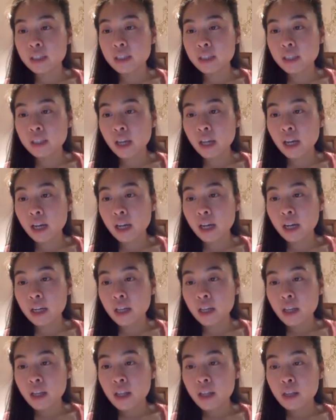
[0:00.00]

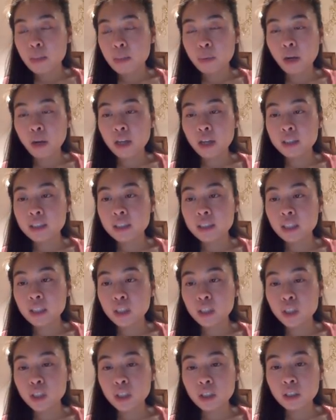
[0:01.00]
inside the product
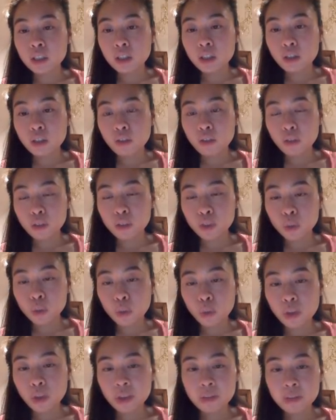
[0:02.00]
section of our
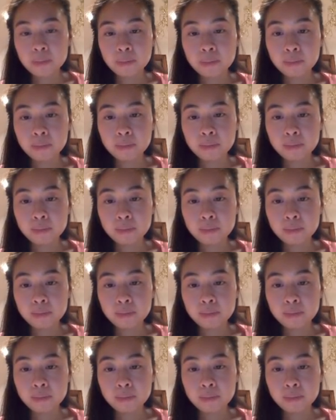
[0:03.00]
store.